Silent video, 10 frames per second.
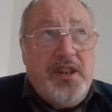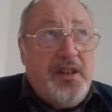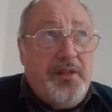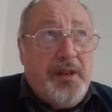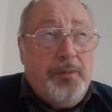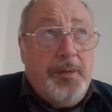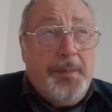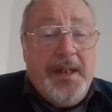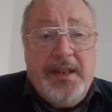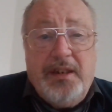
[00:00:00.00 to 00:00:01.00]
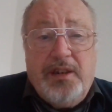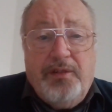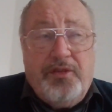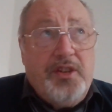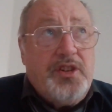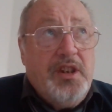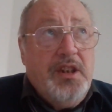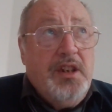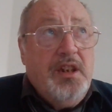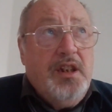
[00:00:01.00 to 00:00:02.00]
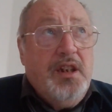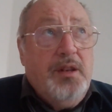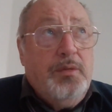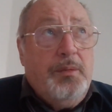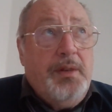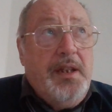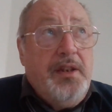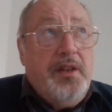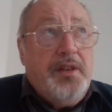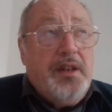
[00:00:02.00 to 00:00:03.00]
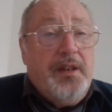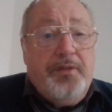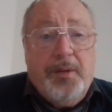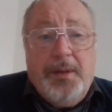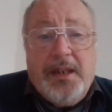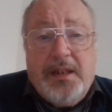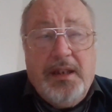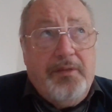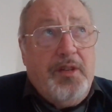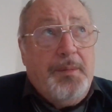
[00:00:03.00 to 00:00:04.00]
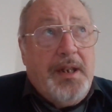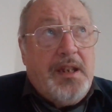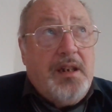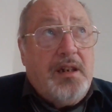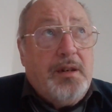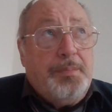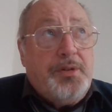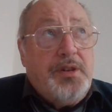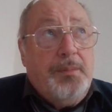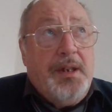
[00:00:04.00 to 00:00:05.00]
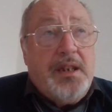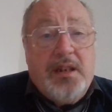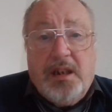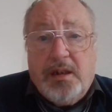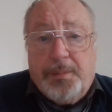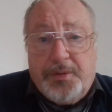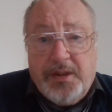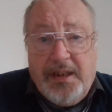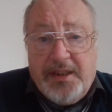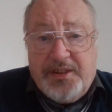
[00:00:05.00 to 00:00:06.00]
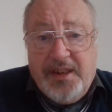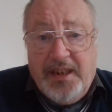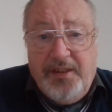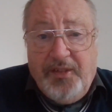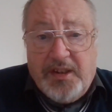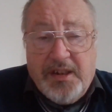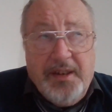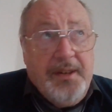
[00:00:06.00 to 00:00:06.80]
I don't think it would have made any difference one way or the other. If you make cock ups, you make cock ups, and that's the end of it.